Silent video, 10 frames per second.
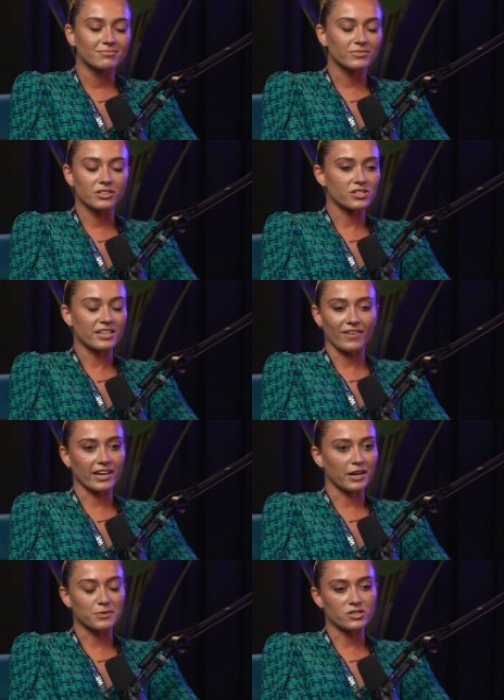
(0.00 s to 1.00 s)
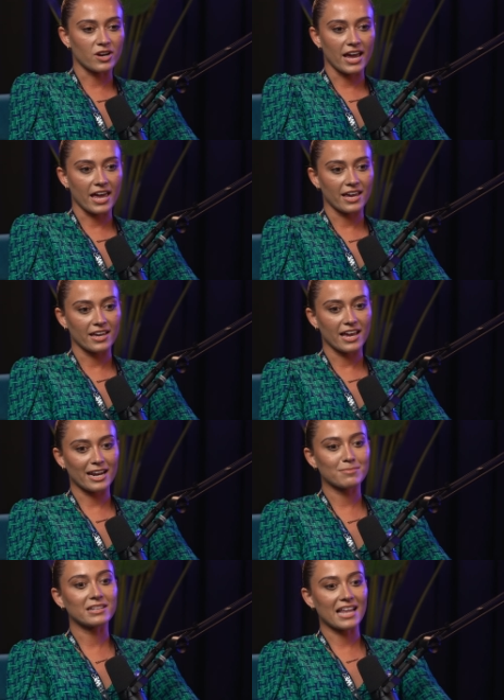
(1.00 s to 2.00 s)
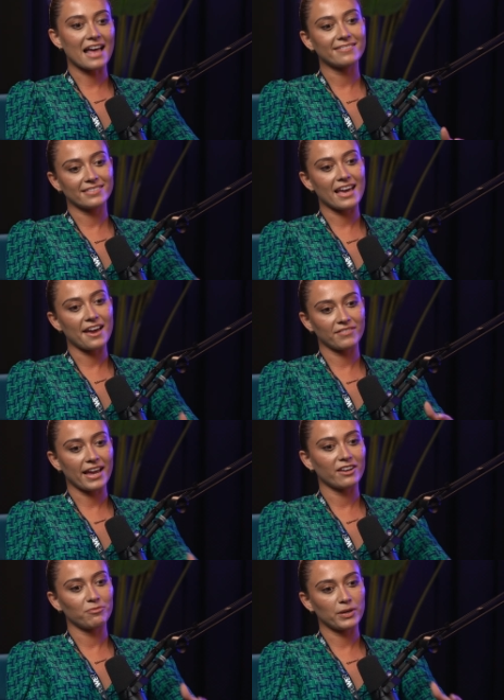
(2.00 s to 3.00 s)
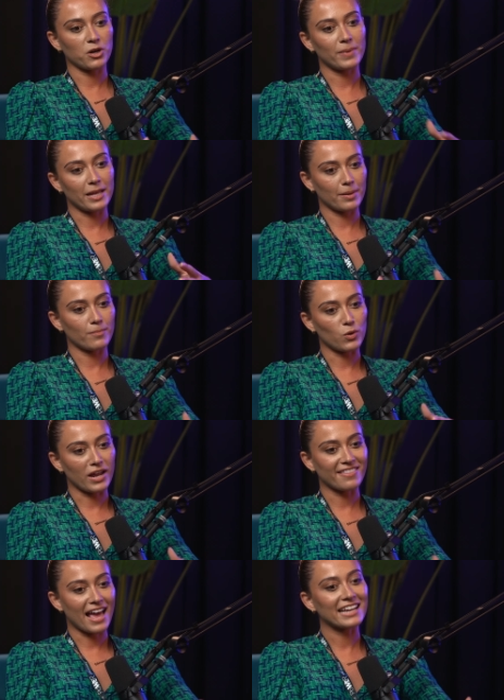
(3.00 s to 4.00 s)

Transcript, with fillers: We'll just give it a go. We'll try it. And I'm glad that I've kind of become a little bit more like that.